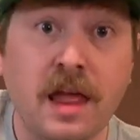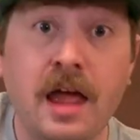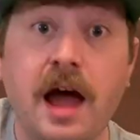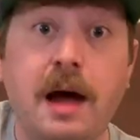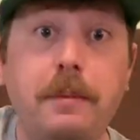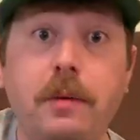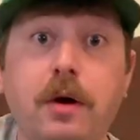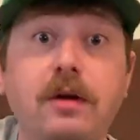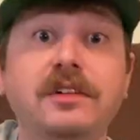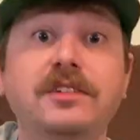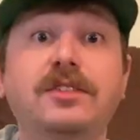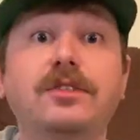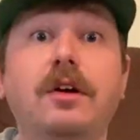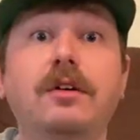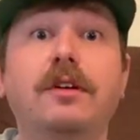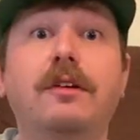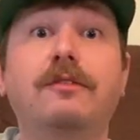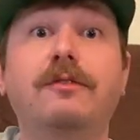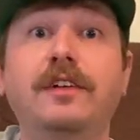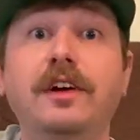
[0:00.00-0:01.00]
I'm already
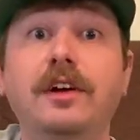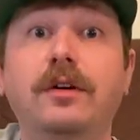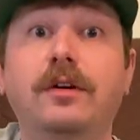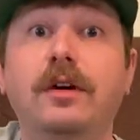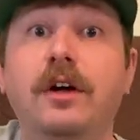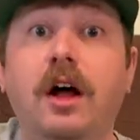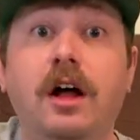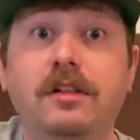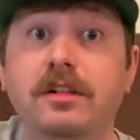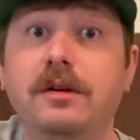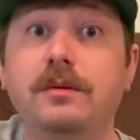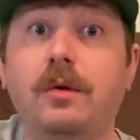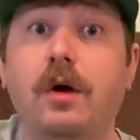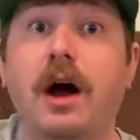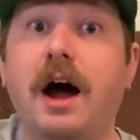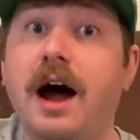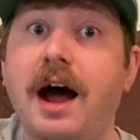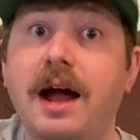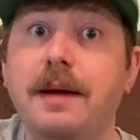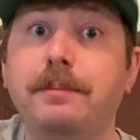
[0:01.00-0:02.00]
starting to feel a little more
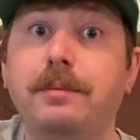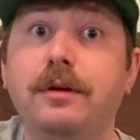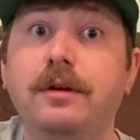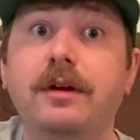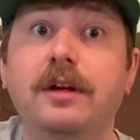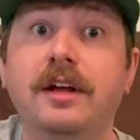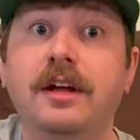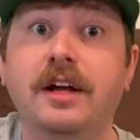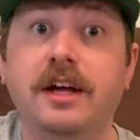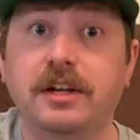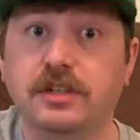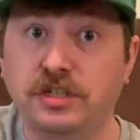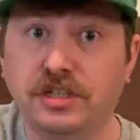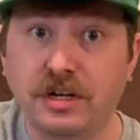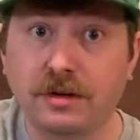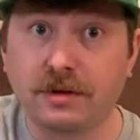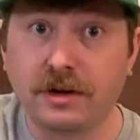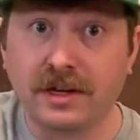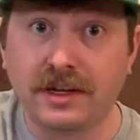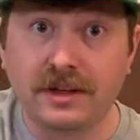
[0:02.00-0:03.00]
hyper and
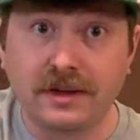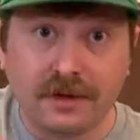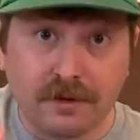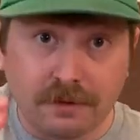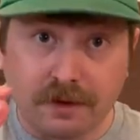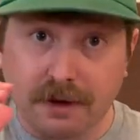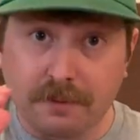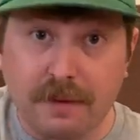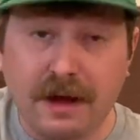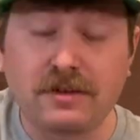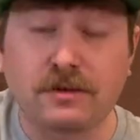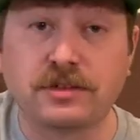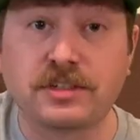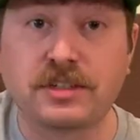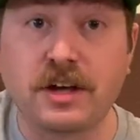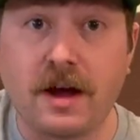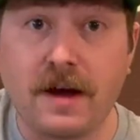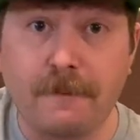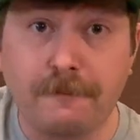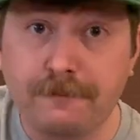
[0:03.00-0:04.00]
jittery like Michael
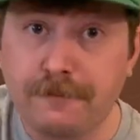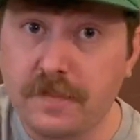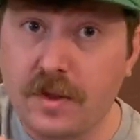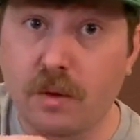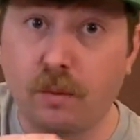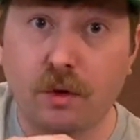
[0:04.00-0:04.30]
Scott.